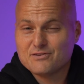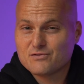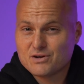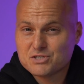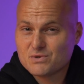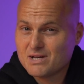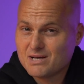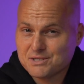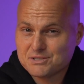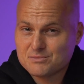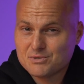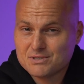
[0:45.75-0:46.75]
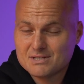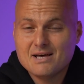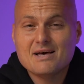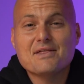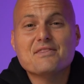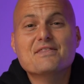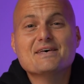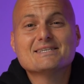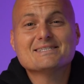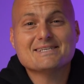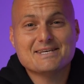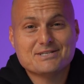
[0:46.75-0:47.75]
that frustrate customers,
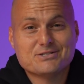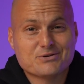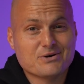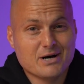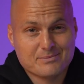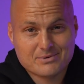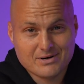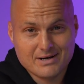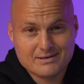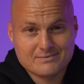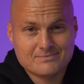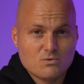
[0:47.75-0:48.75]
this is your upgrade.